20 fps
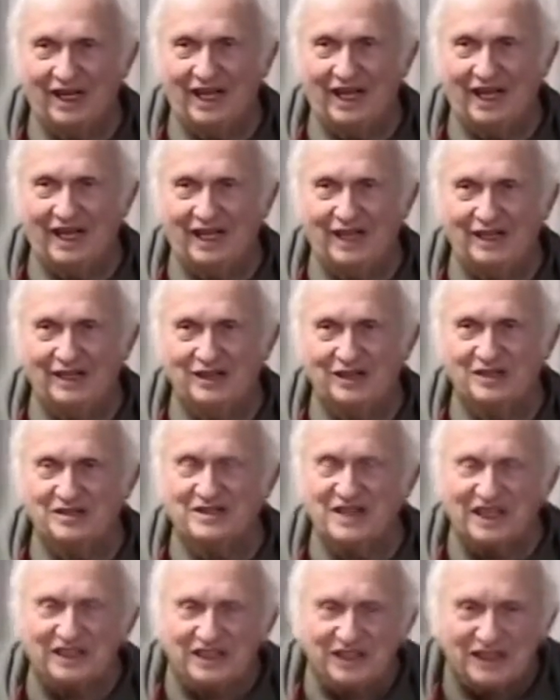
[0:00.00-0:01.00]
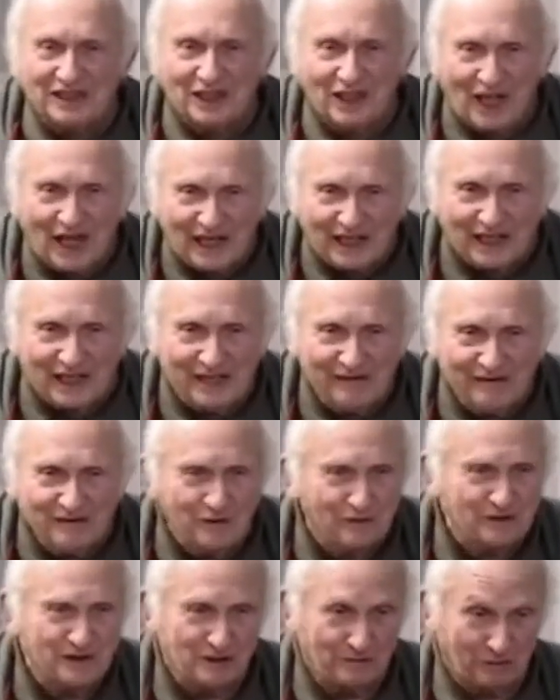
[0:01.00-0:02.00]
And there's nothing like, even
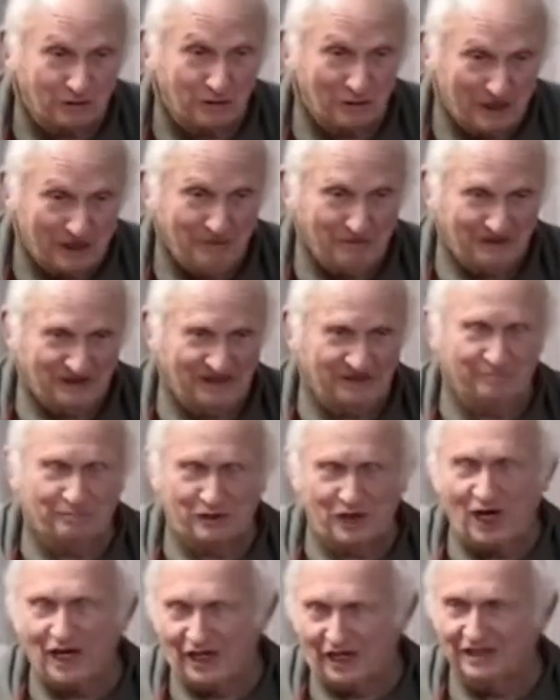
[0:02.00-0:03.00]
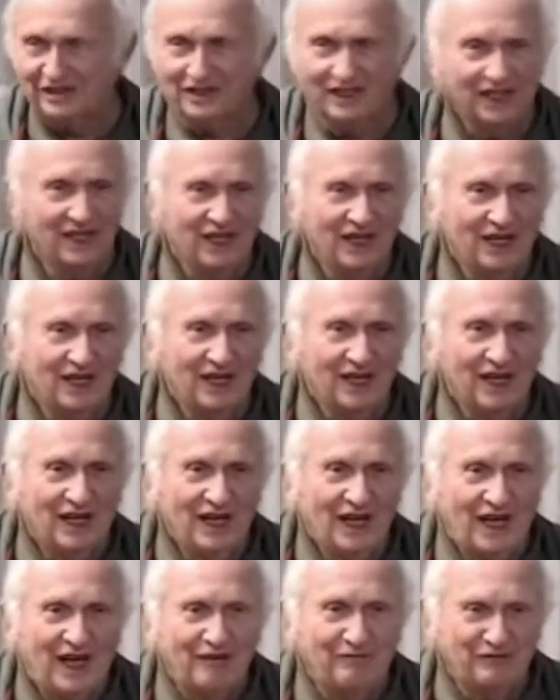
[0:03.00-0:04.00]
though it's a prohibited product,
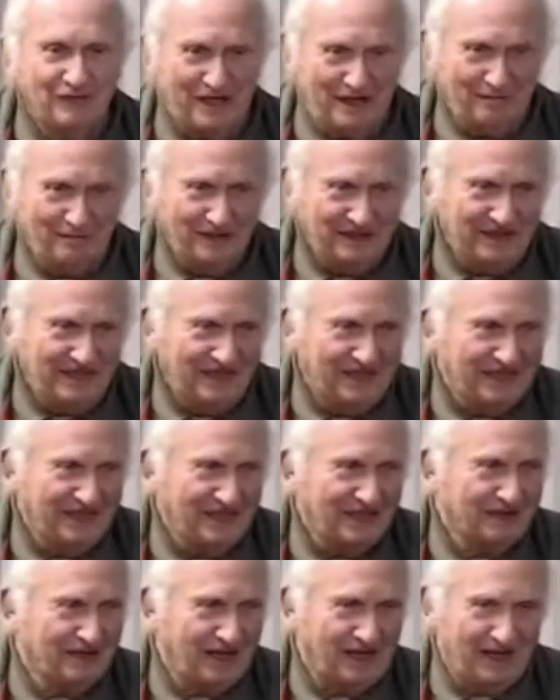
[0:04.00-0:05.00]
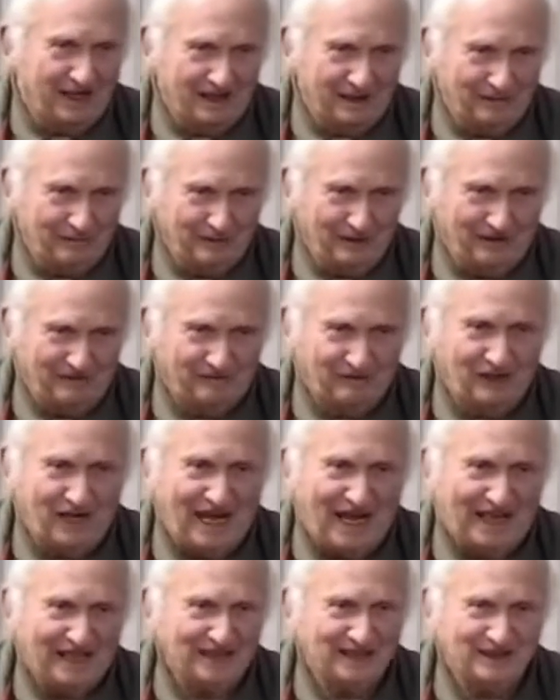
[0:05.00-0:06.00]
a family getting a, a
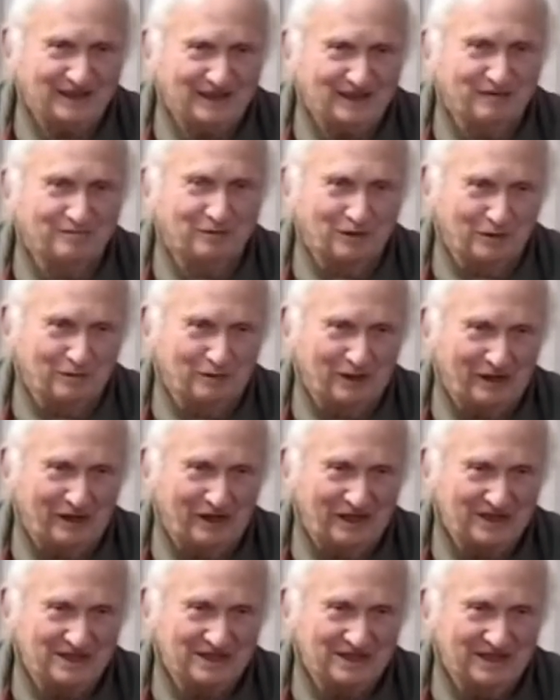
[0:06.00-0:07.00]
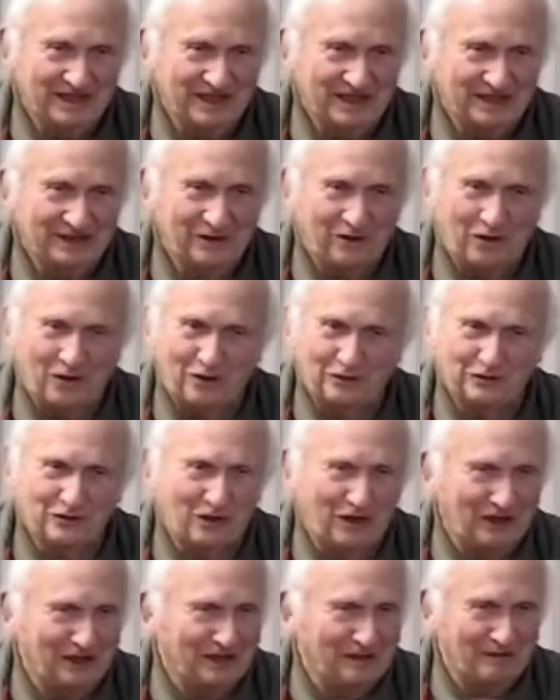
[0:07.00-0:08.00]
flat of blueberries and all
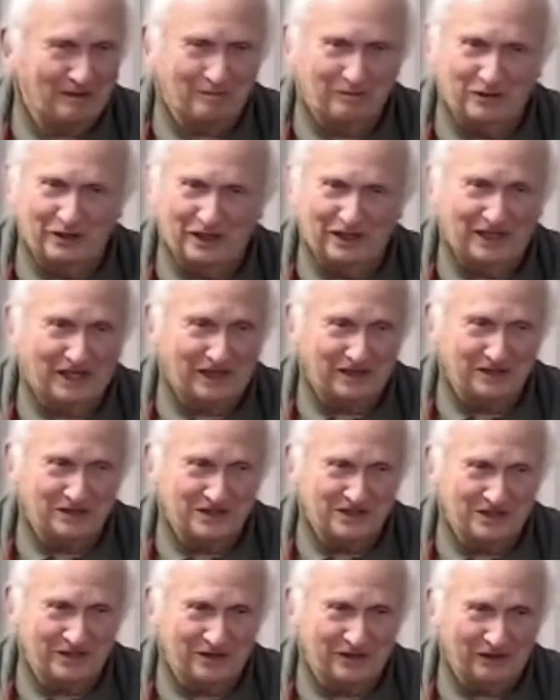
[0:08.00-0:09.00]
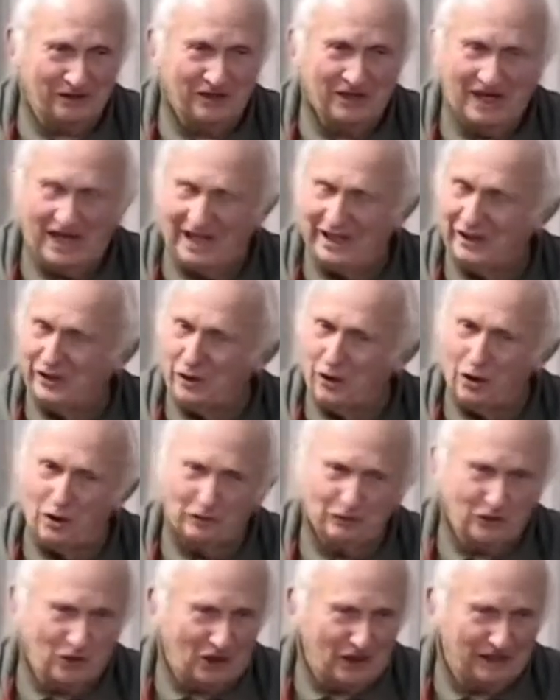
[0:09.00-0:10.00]
talking about putting it on their cereal and
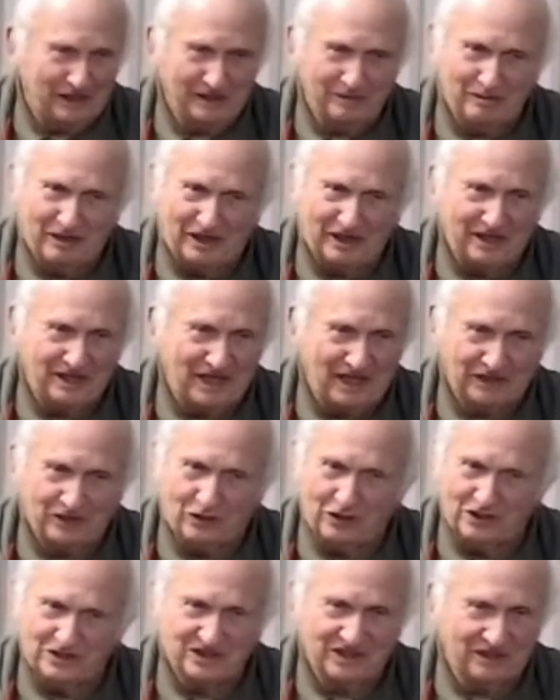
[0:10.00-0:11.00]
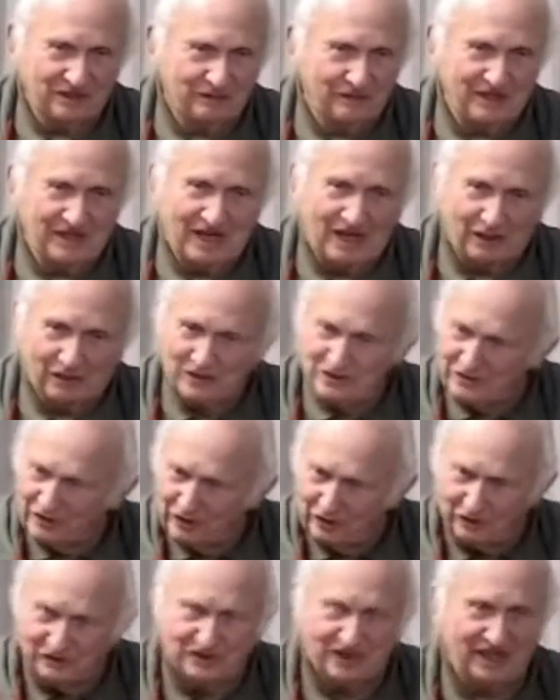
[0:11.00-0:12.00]
all talking about it not costing $3 for a
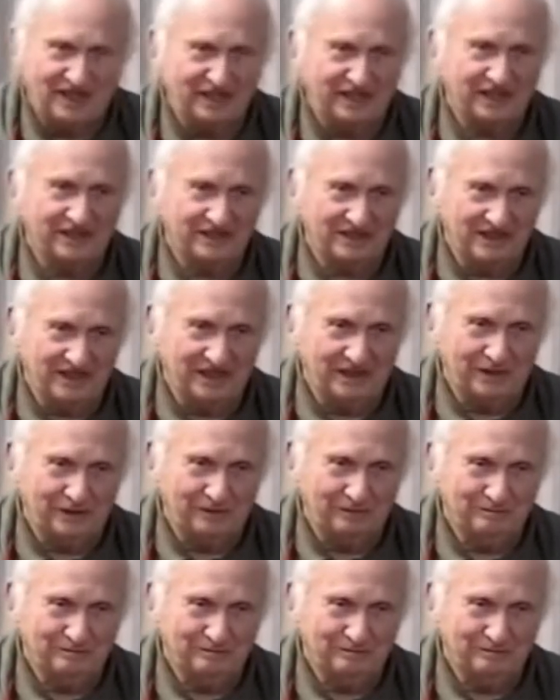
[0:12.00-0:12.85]
little tiny container.